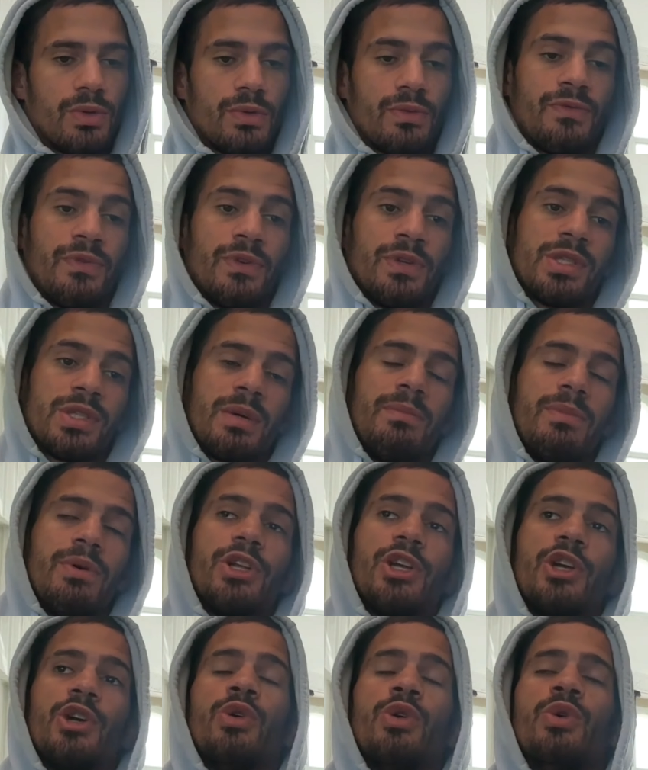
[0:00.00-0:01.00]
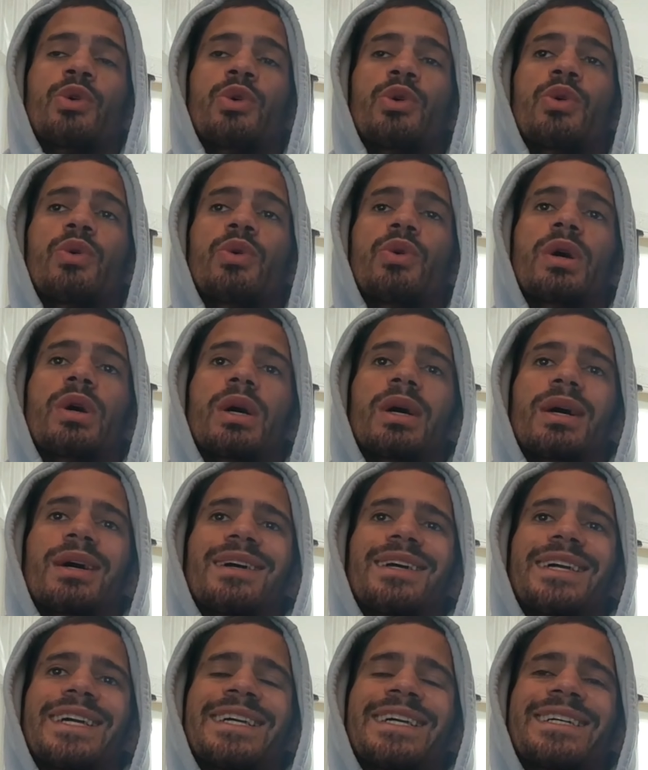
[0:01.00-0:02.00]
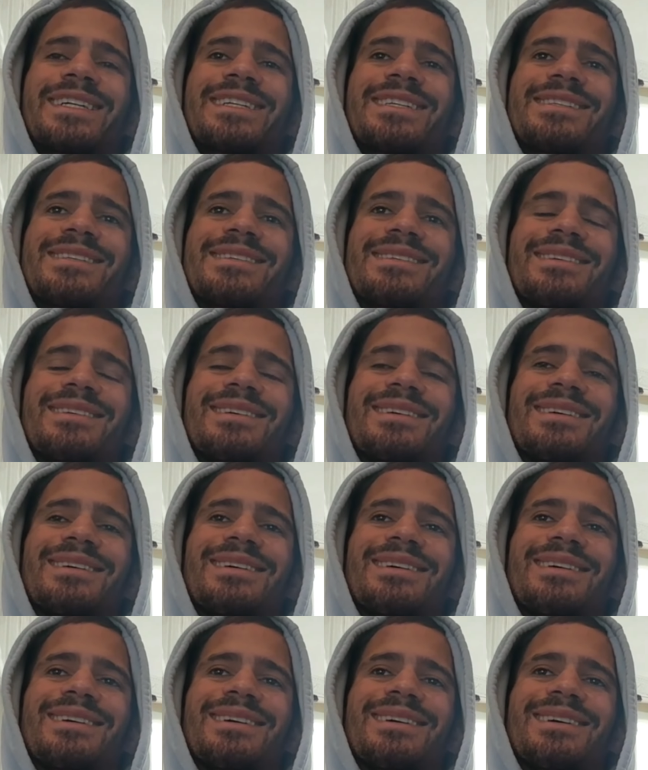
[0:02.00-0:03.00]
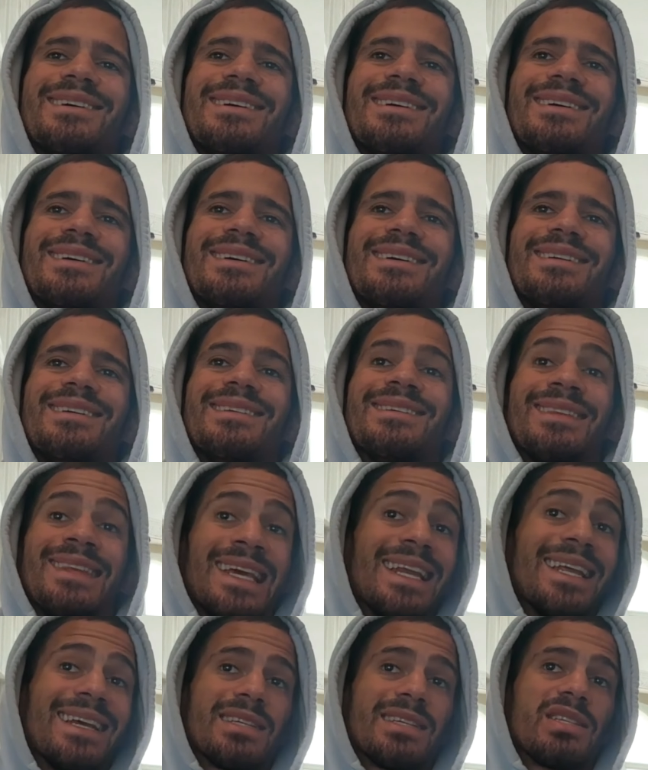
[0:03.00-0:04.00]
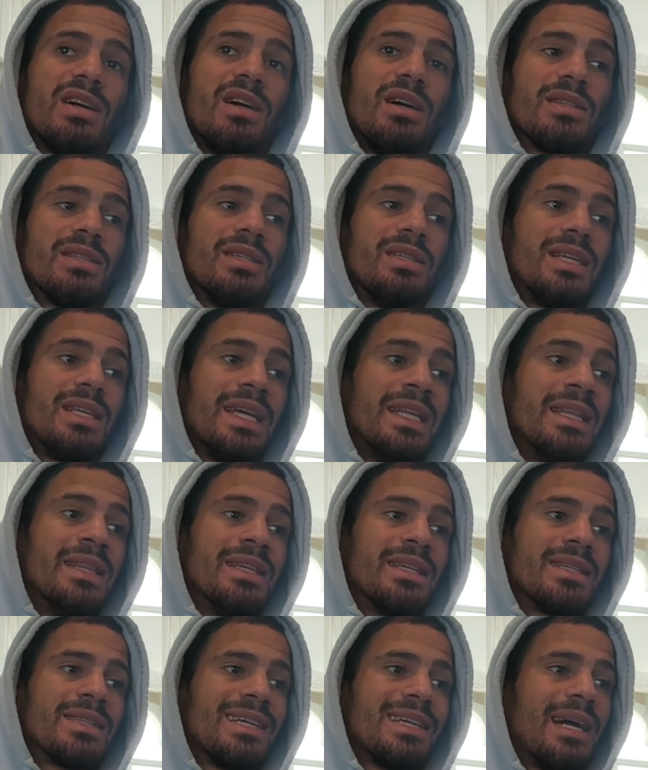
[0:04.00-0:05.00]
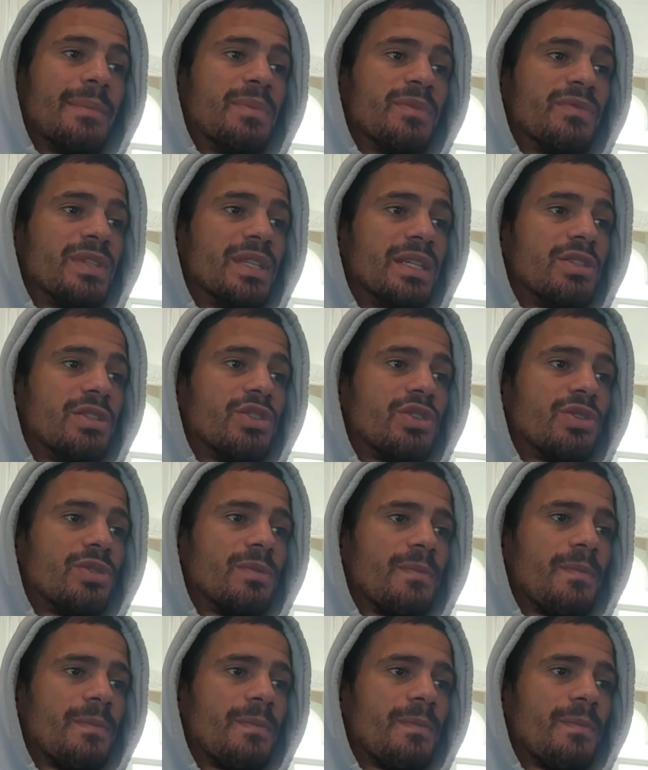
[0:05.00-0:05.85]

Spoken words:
for somebody who is getting started in this type of niche?